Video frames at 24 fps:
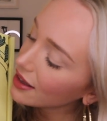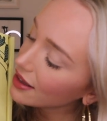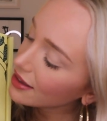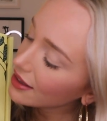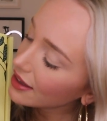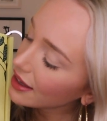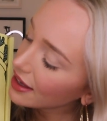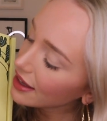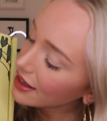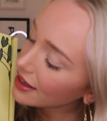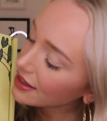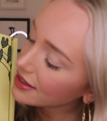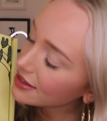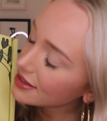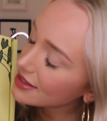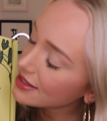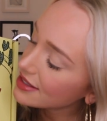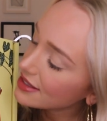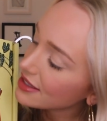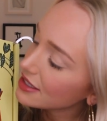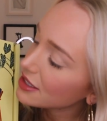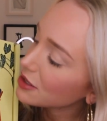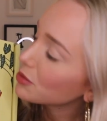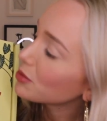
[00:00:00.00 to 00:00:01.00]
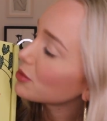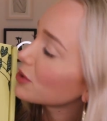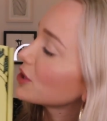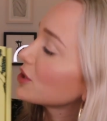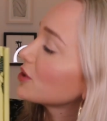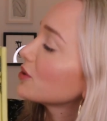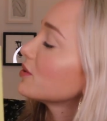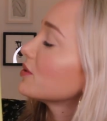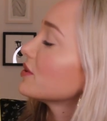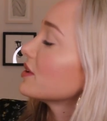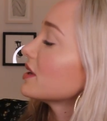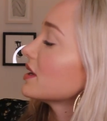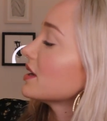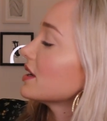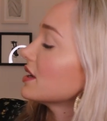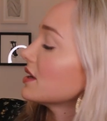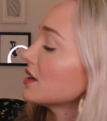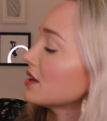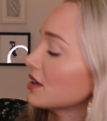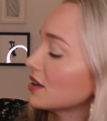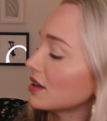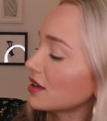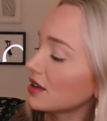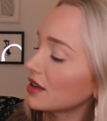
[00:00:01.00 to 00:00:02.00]
KMC Beauty,
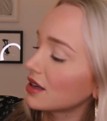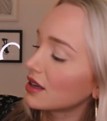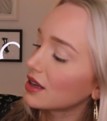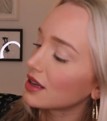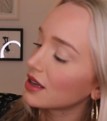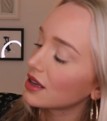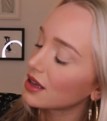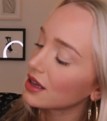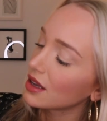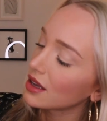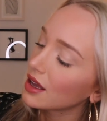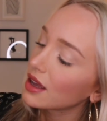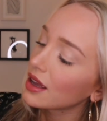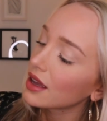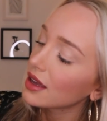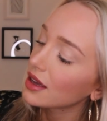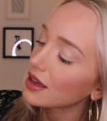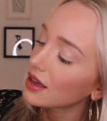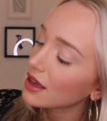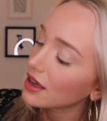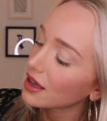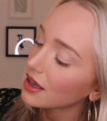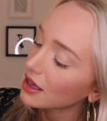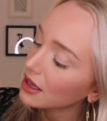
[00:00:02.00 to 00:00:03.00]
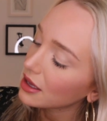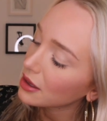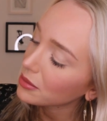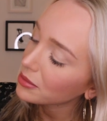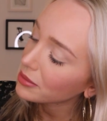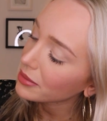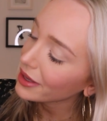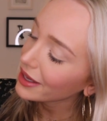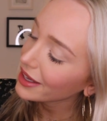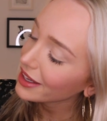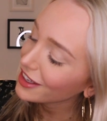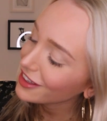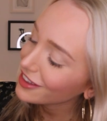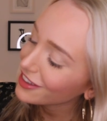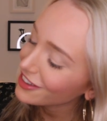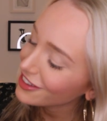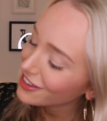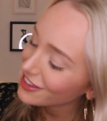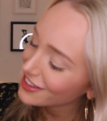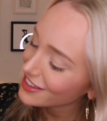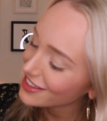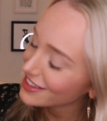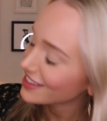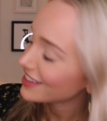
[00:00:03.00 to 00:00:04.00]

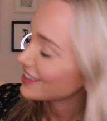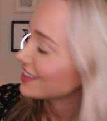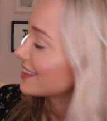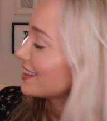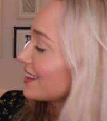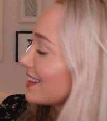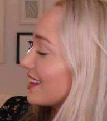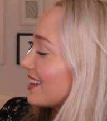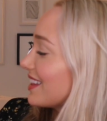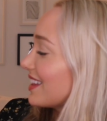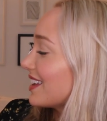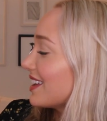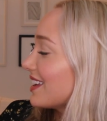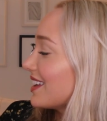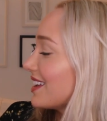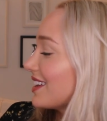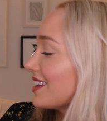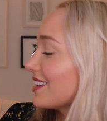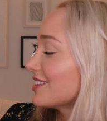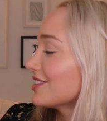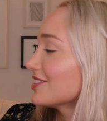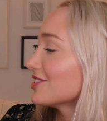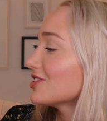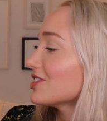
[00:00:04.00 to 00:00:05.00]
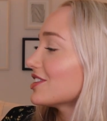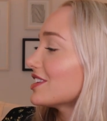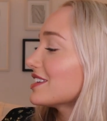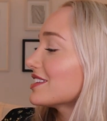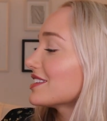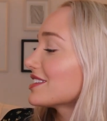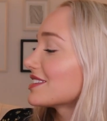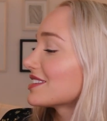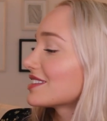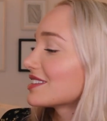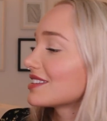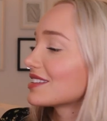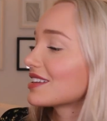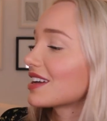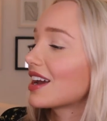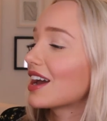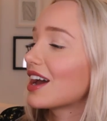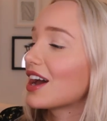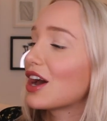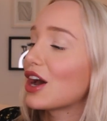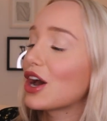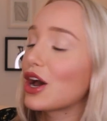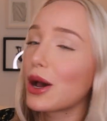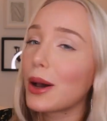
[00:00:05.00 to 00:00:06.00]
Anderson Lily, just
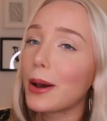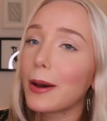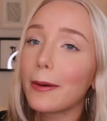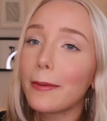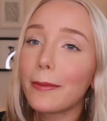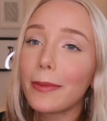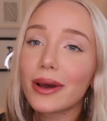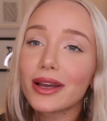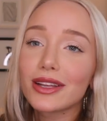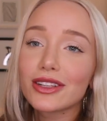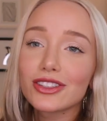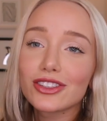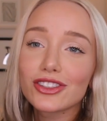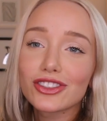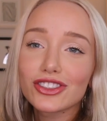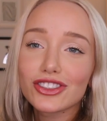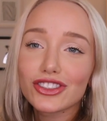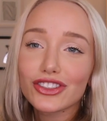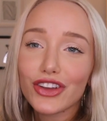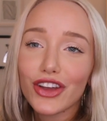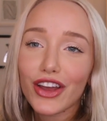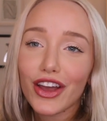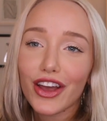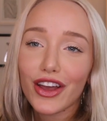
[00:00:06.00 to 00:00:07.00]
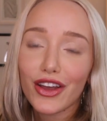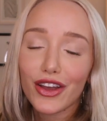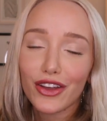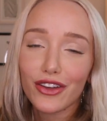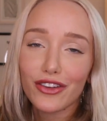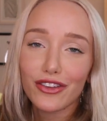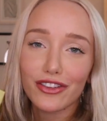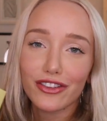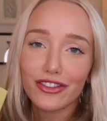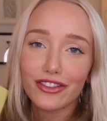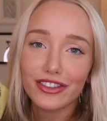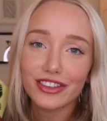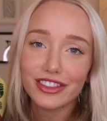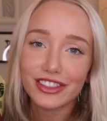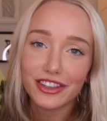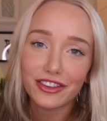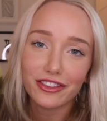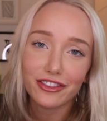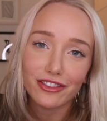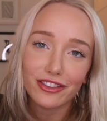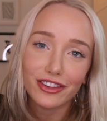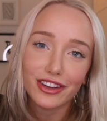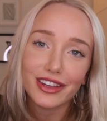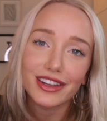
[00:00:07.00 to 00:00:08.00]
a bunch of
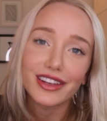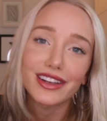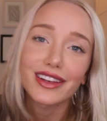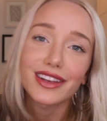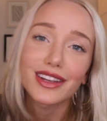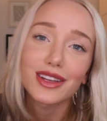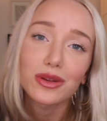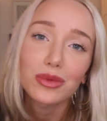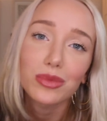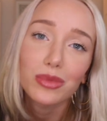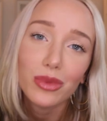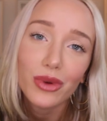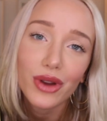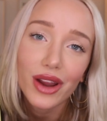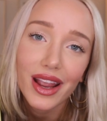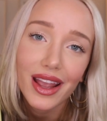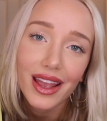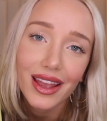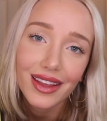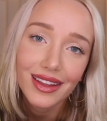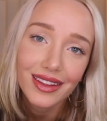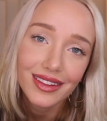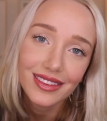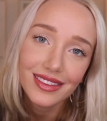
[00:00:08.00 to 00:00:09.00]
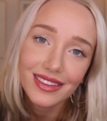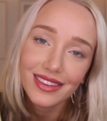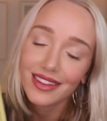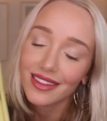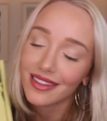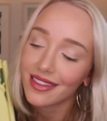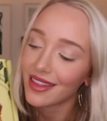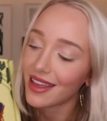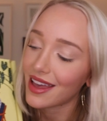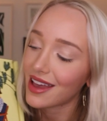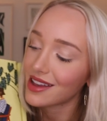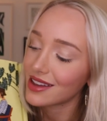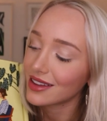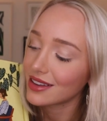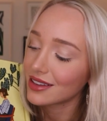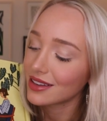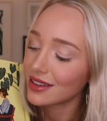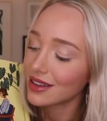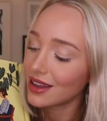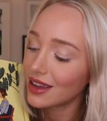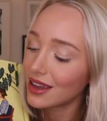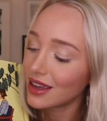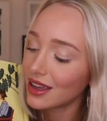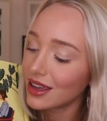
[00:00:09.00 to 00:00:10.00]
different brands
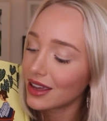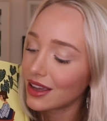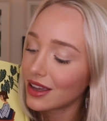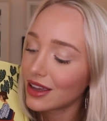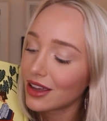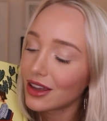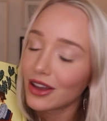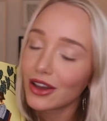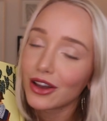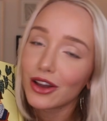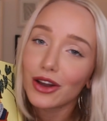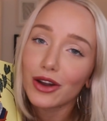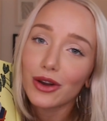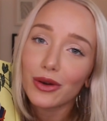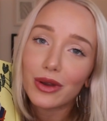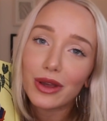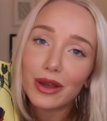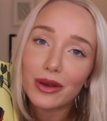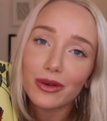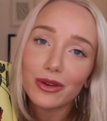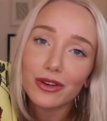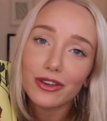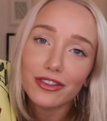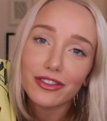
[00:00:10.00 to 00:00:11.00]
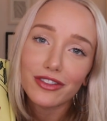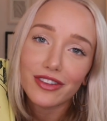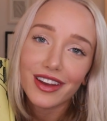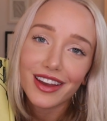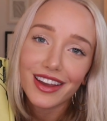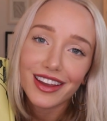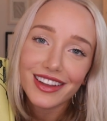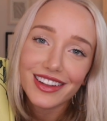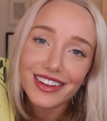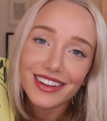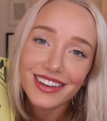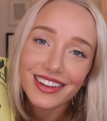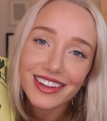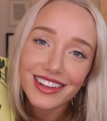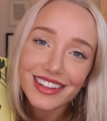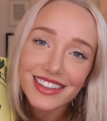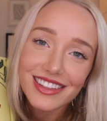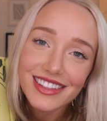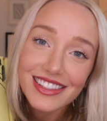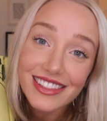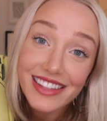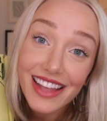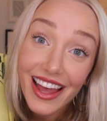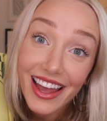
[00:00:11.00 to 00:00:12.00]
that we will find
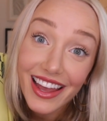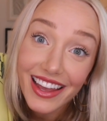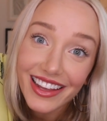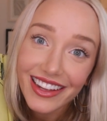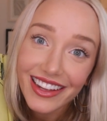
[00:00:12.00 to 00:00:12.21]
inside.